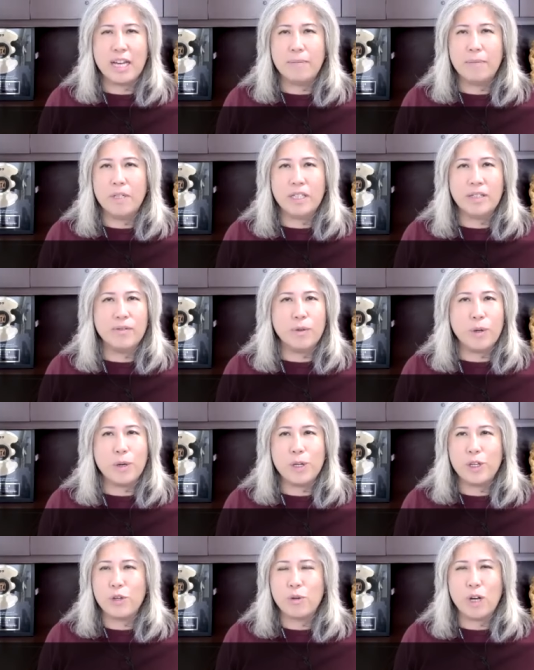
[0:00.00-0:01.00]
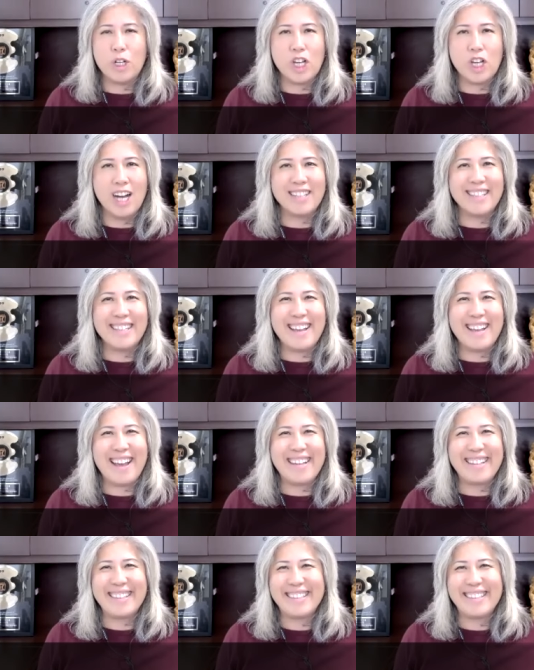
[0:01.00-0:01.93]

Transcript: I'm looking forward to our talk today.